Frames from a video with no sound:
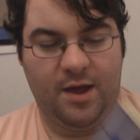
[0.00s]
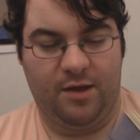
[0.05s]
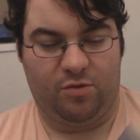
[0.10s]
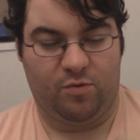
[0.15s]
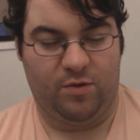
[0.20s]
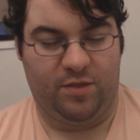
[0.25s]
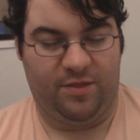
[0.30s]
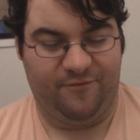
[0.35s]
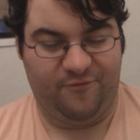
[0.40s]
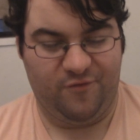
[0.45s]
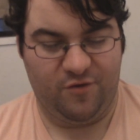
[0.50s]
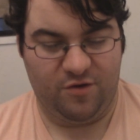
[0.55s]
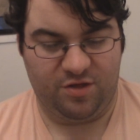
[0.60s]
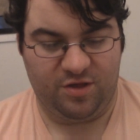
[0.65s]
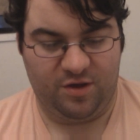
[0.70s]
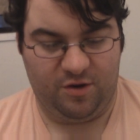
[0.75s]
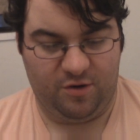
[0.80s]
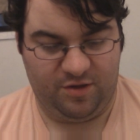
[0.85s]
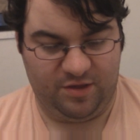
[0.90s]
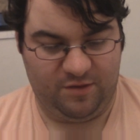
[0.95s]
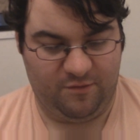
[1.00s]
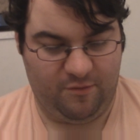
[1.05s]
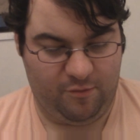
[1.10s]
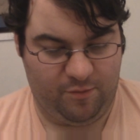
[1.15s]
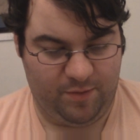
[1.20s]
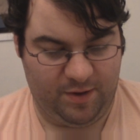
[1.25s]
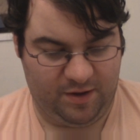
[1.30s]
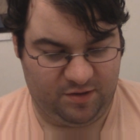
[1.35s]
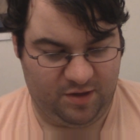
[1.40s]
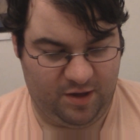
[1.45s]
It's one of the first series I've ever
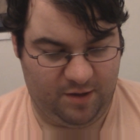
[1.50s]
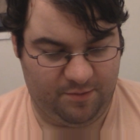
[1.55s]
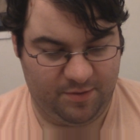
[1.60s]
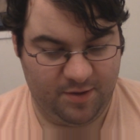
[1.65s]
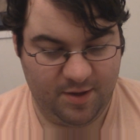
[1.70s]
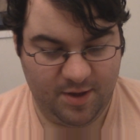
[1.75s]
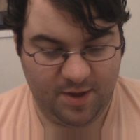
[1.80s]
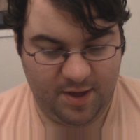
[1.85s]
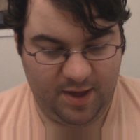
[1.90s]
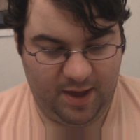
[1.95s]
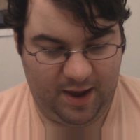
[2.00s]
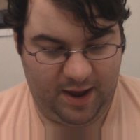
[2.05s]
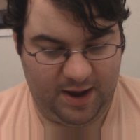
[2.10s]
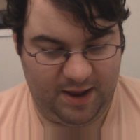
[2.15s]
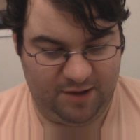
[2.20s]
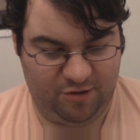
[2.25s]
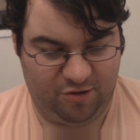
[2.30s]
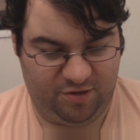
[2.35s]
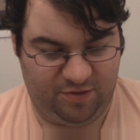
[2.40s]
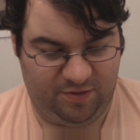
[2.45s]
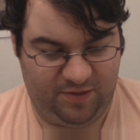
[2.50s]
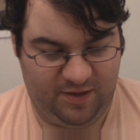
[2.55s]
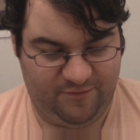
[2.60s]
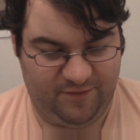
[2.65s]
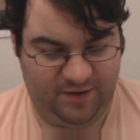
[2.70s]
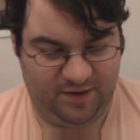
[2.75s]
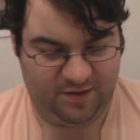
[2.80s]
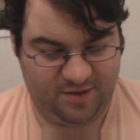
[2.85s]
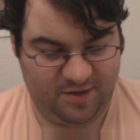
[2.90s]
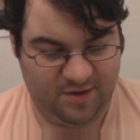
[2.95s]
picked up, and I just love
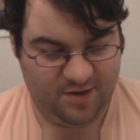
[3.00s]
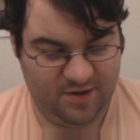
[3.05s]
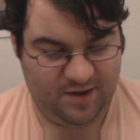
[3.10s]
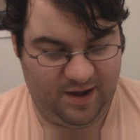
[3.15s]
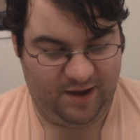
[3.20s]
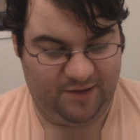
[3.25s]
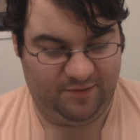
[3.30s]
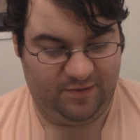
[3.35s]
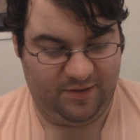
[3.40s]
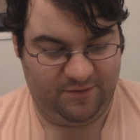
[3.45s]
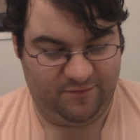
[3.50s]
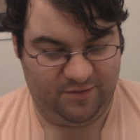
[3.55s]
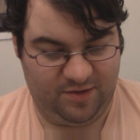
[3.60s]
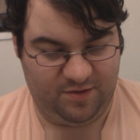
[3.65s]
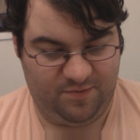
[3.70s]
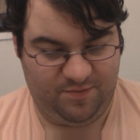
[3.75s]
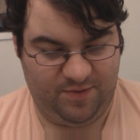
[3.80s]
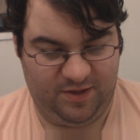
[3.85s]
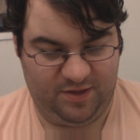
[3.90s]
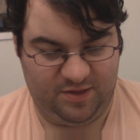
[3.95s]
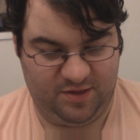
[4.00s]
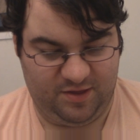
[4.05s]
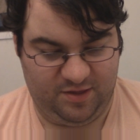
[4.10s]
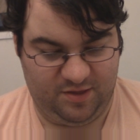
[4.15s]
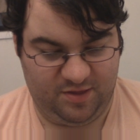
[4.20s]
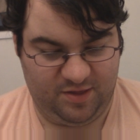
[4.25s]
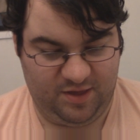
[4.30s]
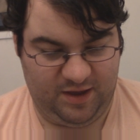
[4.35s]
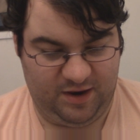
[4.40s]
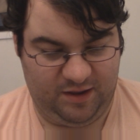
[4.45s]
it. I love it to
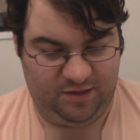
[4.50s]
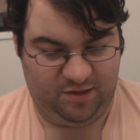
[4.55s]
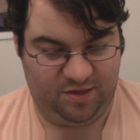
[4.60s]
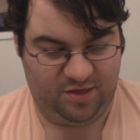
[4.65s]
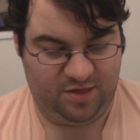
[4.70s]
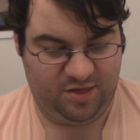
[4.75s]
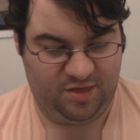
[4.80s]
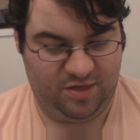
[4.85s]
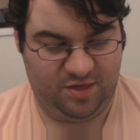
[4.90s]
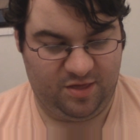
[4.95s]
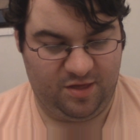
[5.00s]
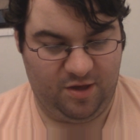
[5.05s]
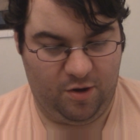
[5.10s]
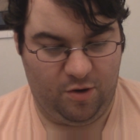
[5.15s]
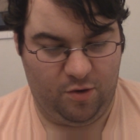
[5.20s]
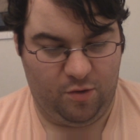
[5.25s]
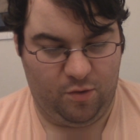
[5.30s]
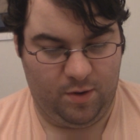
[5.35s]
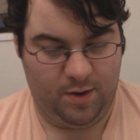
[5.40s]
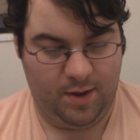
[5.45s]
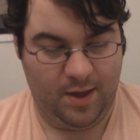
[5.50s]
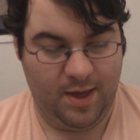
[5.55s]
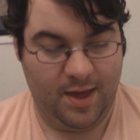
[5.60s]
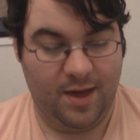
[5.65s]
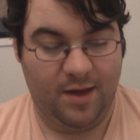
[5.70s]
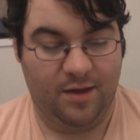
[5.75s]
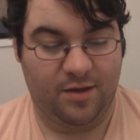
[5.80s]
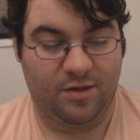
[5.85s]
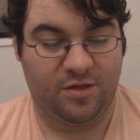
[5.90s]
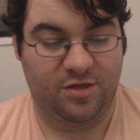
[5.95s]
pieces. It is so
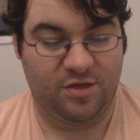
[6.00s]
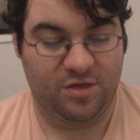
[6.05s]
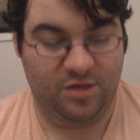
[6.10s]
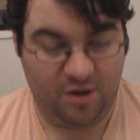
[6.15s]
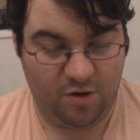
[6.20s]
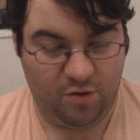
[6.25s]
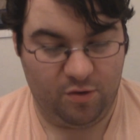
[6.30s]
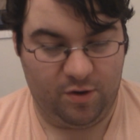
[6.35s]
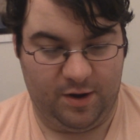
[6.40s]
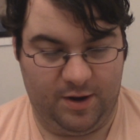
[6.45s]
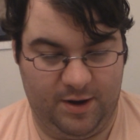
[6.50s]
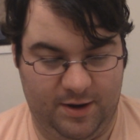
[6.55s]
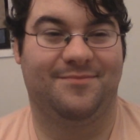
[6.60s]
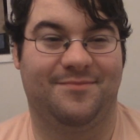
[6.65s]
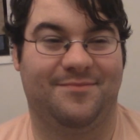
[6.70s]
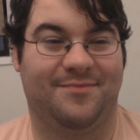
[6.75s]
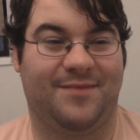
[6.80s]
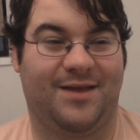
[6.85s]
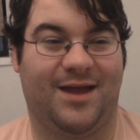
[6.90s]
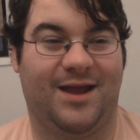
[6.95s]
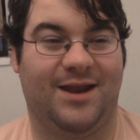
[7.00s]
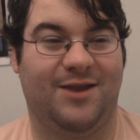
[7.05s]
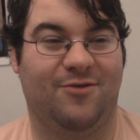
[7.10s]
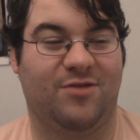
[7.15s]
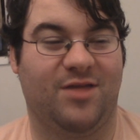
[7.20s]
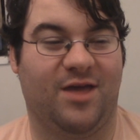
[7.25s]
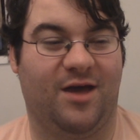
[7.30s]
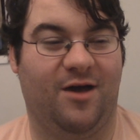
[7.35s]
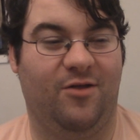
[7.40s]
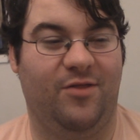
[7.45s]
good. Can you
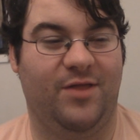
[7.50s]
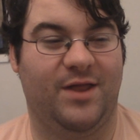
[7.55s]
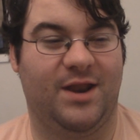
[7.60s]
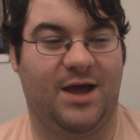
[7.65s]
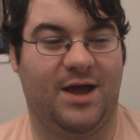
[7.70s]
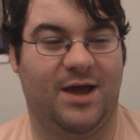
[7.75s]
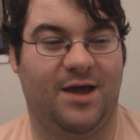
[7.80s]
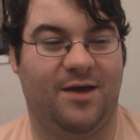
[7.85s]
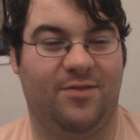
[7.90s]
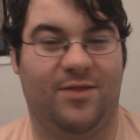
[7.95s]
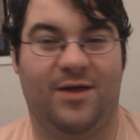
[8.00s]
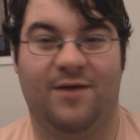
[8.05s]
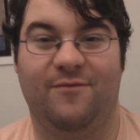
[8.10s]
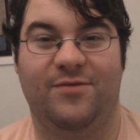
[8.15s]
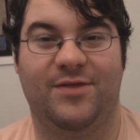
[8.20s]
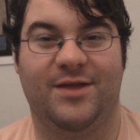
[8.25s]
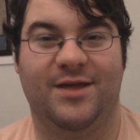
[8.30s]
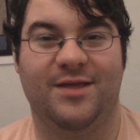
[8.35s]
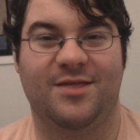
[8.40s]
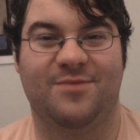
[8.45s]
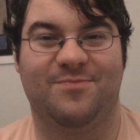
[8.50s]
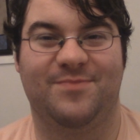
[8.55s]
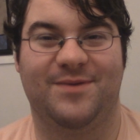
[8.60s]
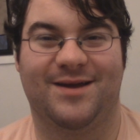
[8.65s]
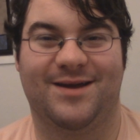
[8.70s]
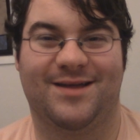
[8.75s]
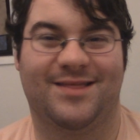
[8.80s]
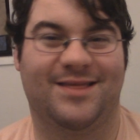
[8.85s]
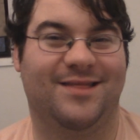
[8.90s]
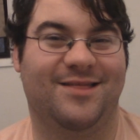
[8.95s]
tell that I love this?
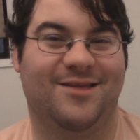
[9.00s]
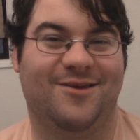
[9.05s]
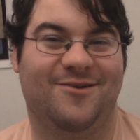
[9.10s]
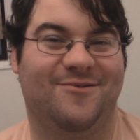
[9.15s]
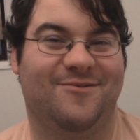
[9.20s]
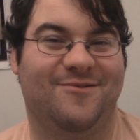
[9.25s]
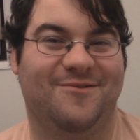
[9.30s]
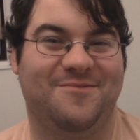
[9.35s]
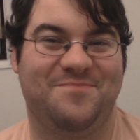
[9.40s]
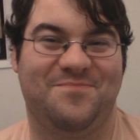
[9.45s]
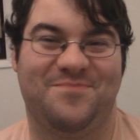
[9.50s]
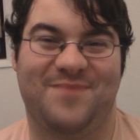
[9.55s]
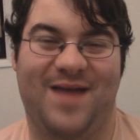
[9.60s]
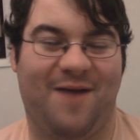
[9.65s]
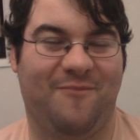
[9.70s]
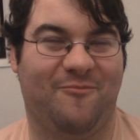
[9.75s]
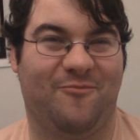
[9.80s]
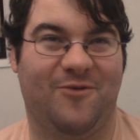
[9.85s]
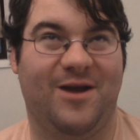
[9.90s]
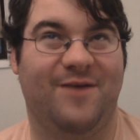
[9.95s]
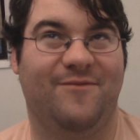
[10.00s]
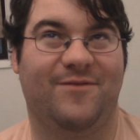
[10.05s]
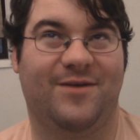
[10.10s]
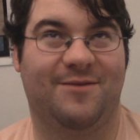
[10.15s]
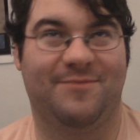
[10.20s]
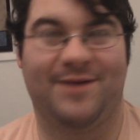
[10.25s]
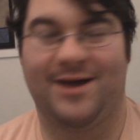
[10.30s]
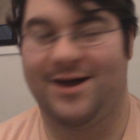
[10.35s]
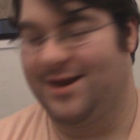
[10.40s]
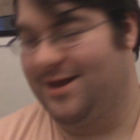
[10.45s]
Because I do. I'm raving
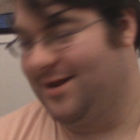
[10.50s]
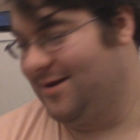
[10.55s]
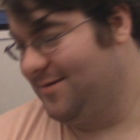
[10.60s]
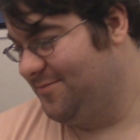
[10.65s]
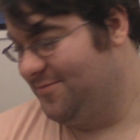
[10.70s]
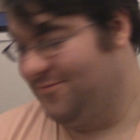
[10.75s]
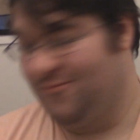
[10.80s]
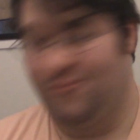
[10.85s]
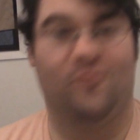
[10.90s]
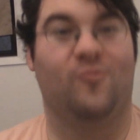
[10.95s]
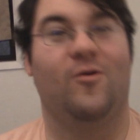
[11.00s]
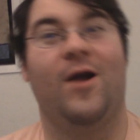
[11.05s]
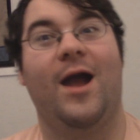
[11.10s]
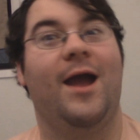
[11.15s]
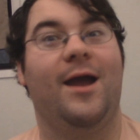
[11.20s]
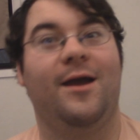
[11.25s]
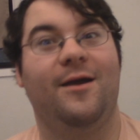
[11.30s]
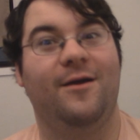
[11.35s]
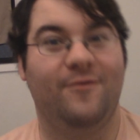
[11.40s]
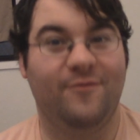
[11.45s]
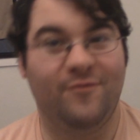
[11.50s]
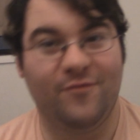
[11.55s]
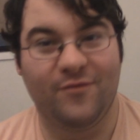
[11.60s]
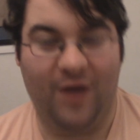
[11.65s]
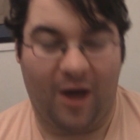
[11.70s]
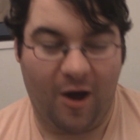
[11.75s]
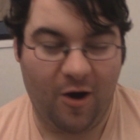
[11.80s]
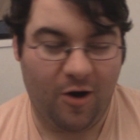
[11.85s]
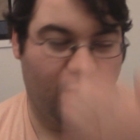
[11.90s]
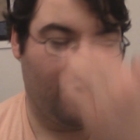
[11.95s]
about it. Rave
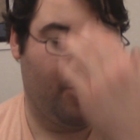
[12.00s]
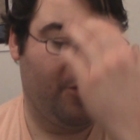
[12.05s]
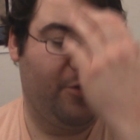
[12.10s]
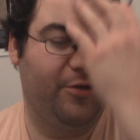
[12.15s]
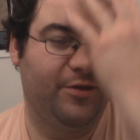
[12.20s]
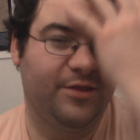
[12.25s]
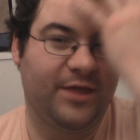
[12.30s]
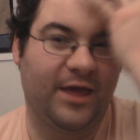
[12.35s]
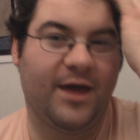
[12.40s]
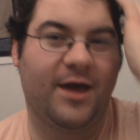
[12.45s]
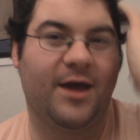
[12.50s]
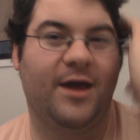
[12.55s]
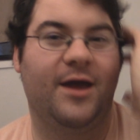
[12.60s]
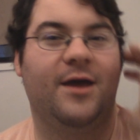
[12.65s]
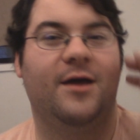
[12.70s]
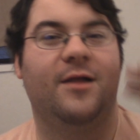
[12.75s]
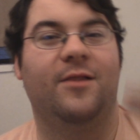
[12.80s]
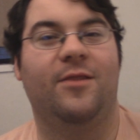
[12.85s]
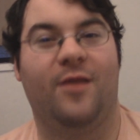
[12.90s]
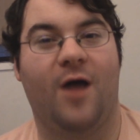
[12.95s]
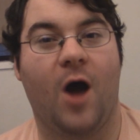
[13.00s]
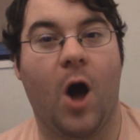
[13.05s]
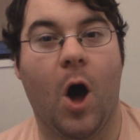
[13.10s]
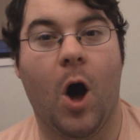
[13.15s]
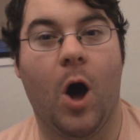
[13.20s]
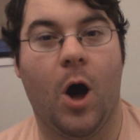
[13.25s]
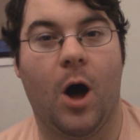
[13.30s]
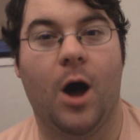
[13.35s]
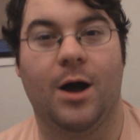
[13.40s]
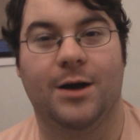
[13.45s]
all day
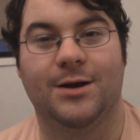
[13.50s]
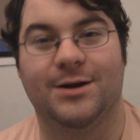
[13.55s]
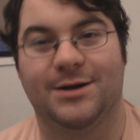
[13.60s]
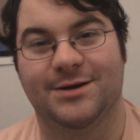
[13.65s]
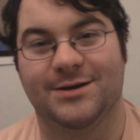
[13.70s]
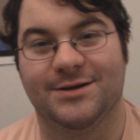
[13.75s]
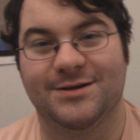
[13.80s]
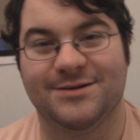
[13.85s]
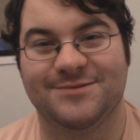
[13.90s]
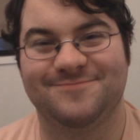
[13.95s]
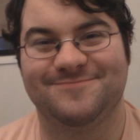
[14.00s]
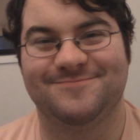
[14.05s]
long.